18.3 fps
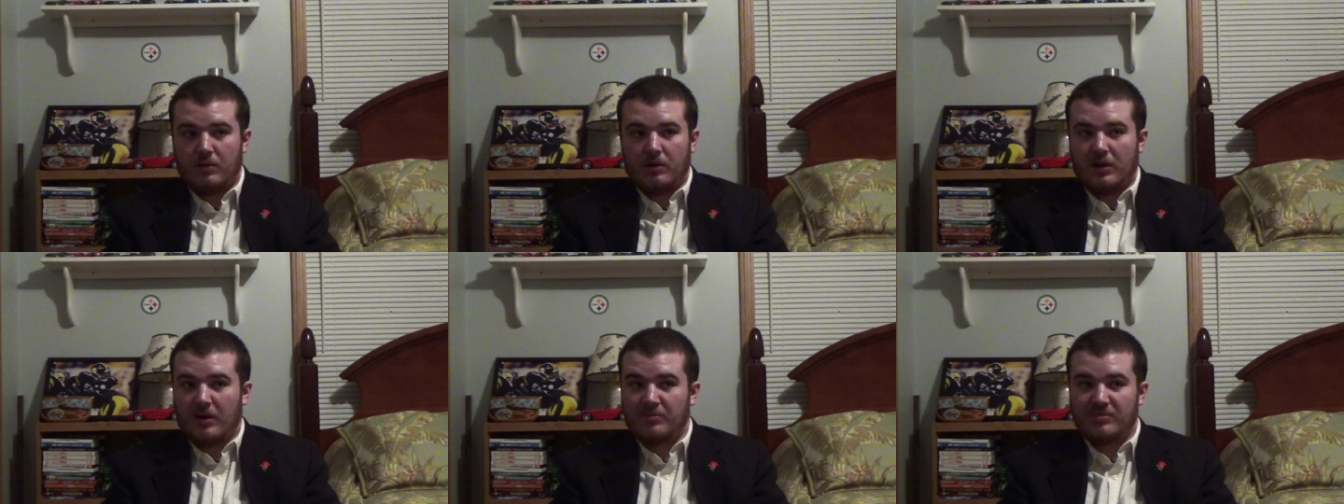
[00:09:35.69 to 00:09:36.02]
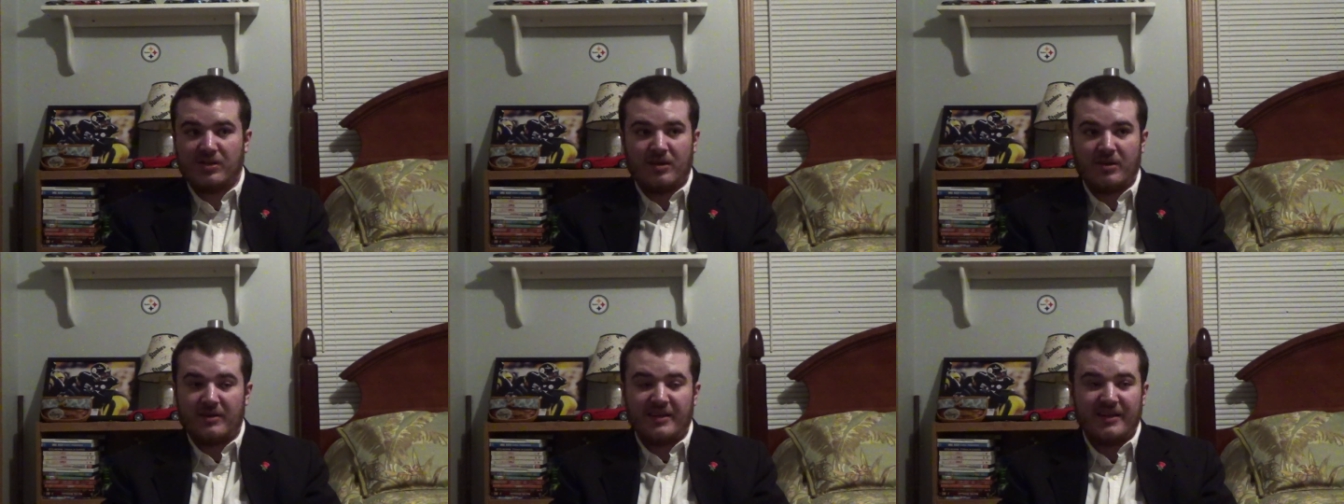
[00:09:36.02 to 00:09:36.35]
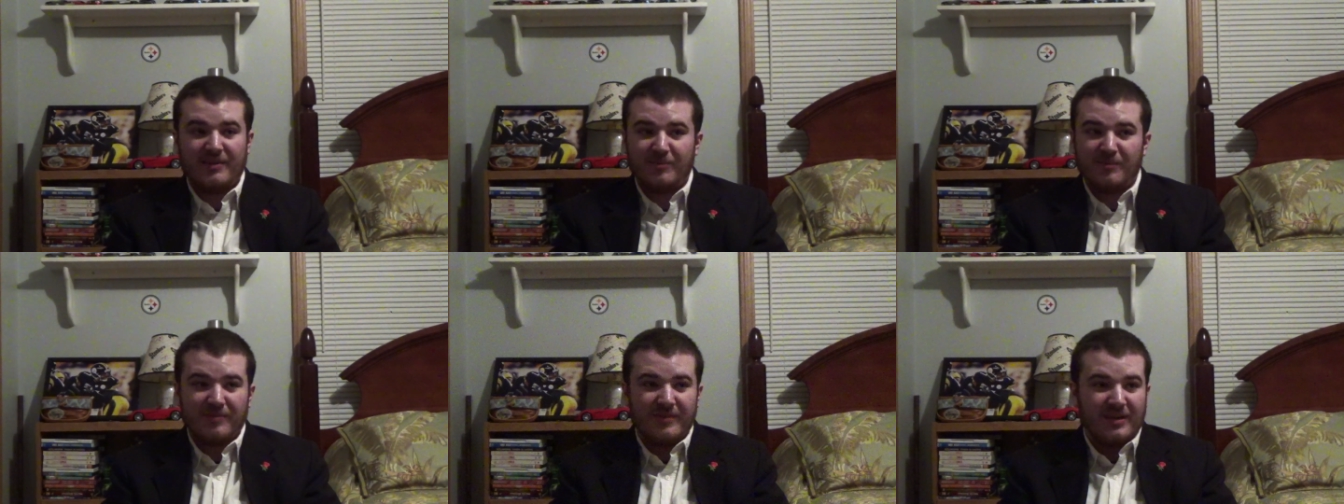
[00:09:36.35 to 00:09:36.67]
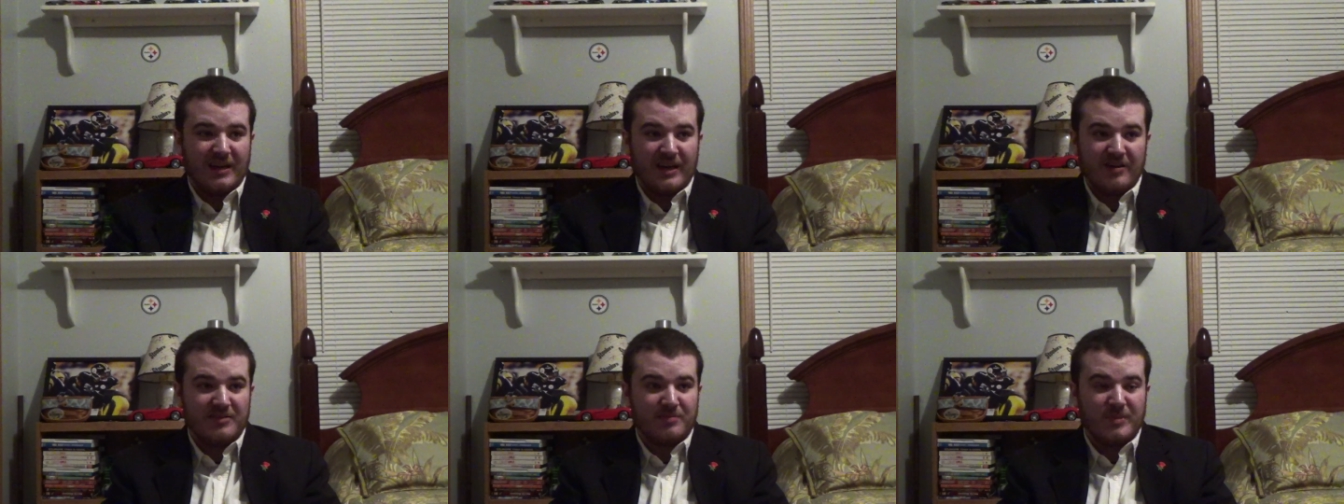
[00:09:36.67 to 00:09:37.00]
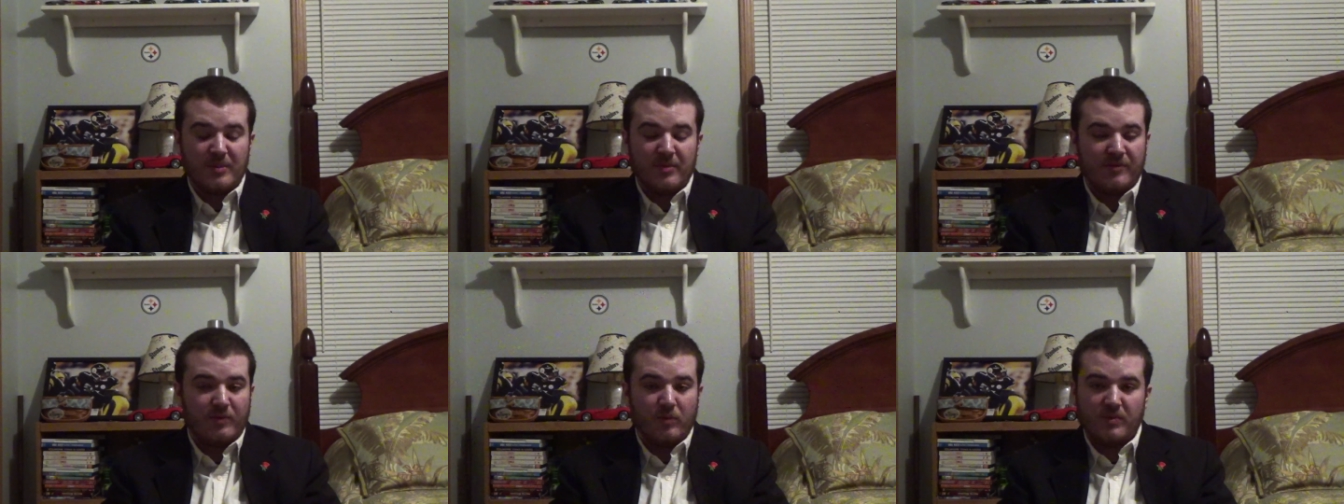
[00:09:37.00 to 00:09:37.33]
I'm talking, I was
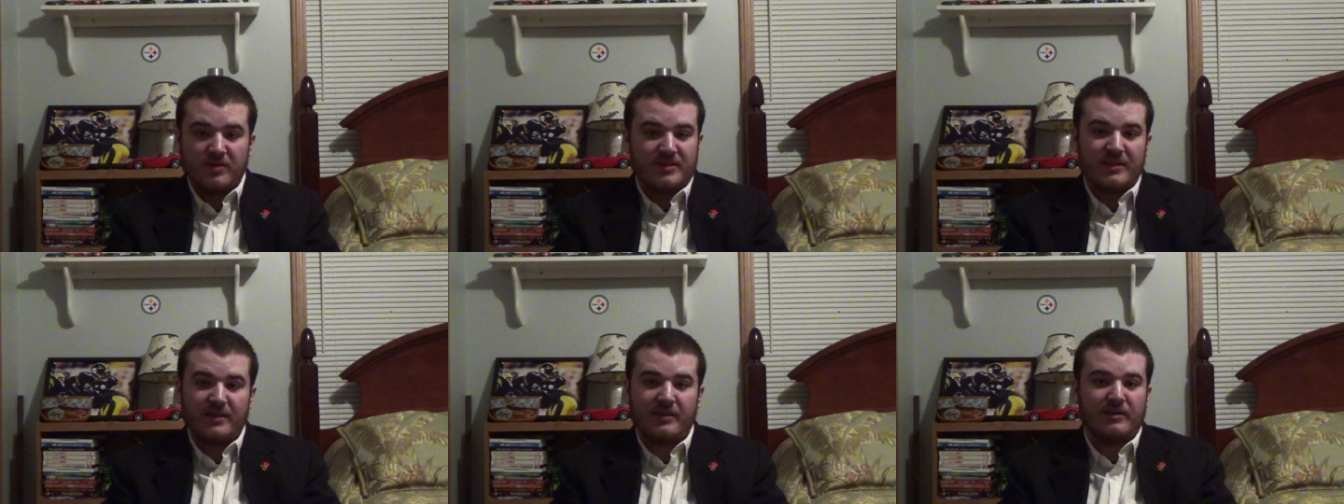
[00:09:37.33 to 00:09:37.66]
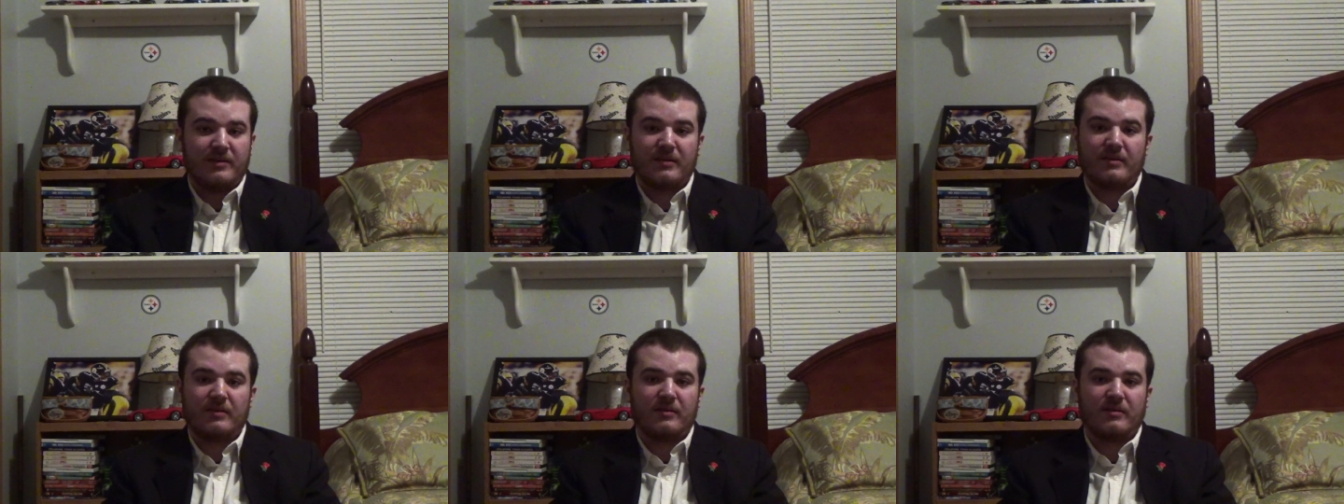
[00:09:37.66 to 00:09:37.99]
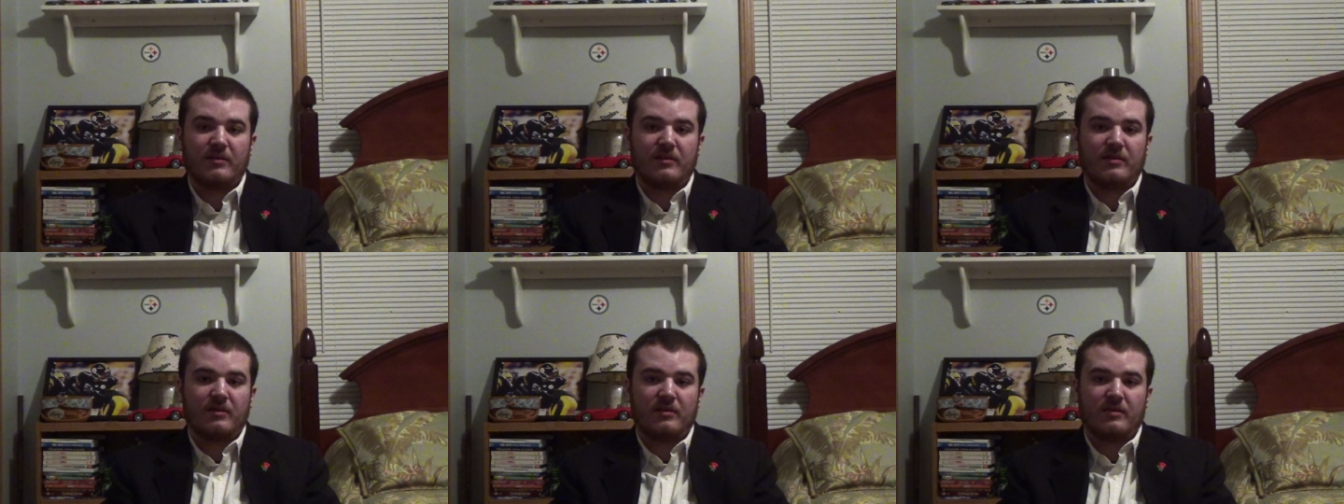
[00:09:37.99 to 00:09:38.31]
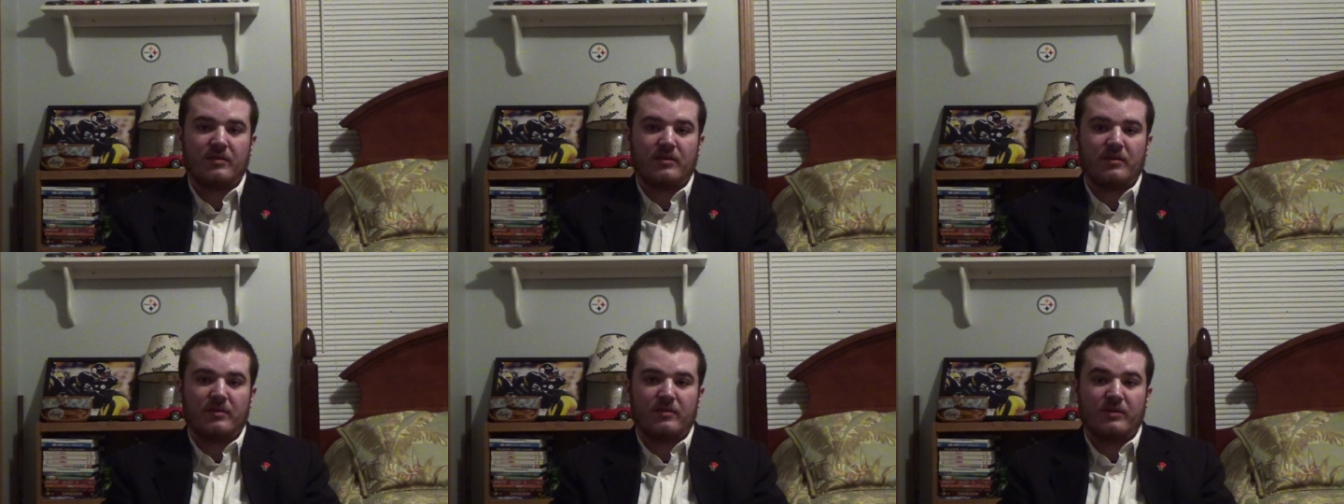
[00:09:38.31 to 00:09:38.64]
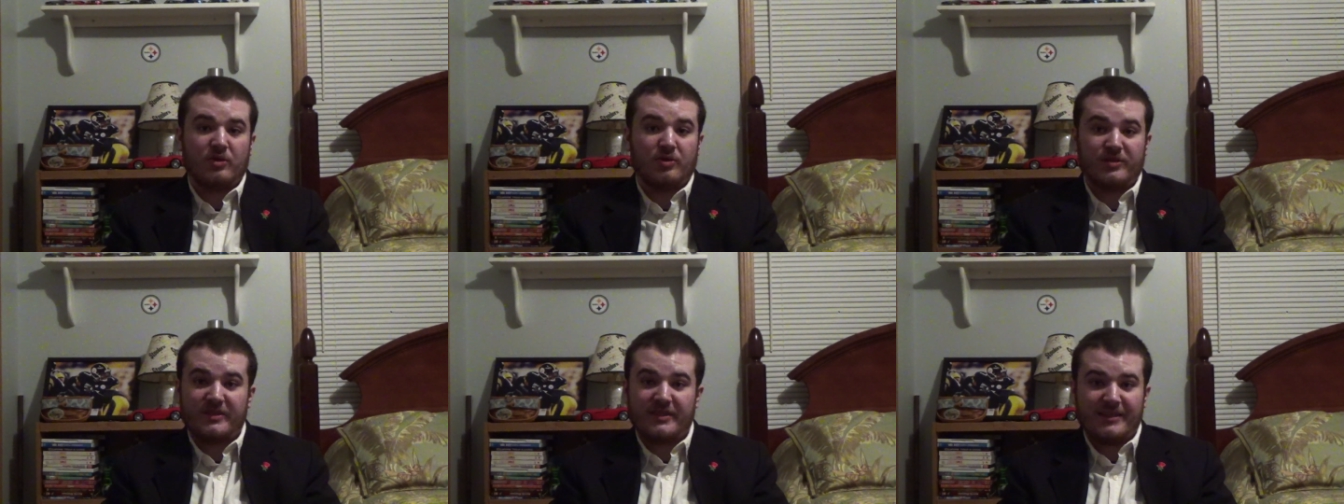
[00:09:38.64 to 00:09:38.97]
maybe 14,
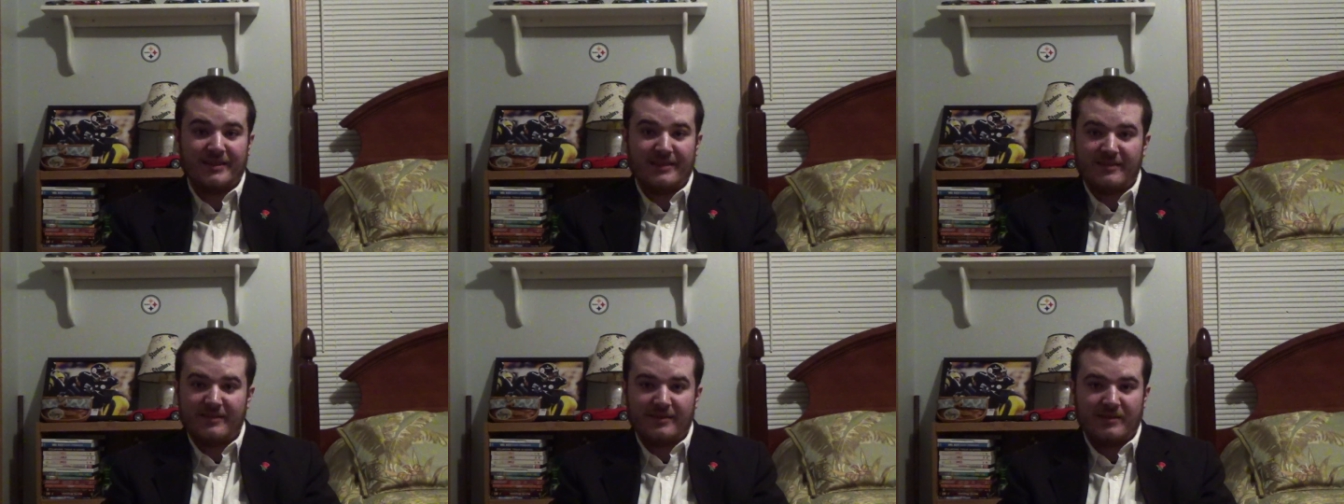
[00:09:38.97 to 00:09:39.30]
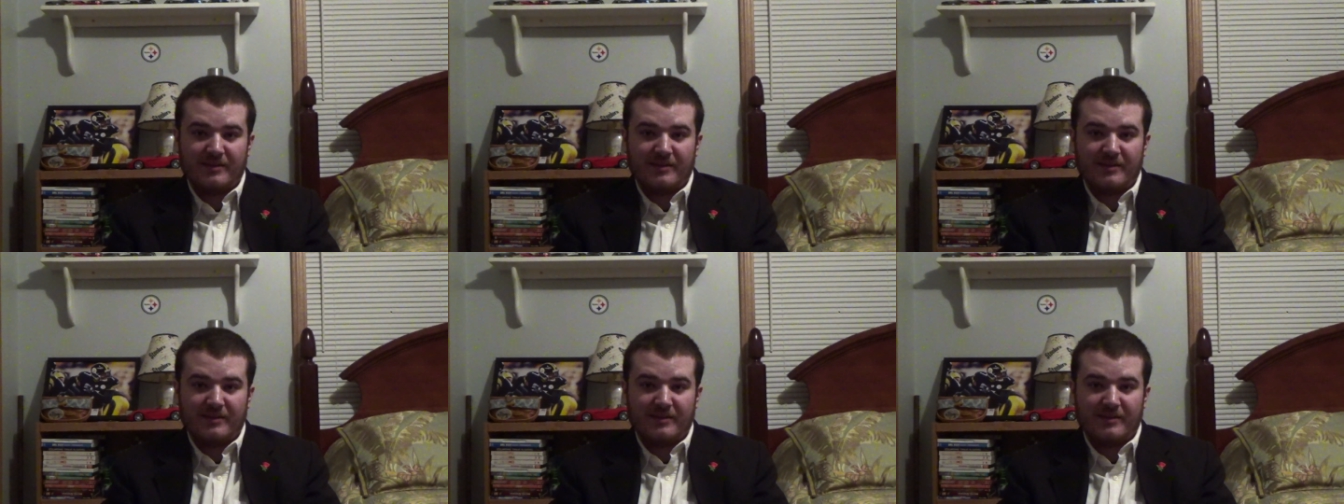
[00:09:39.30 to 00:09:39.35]
13.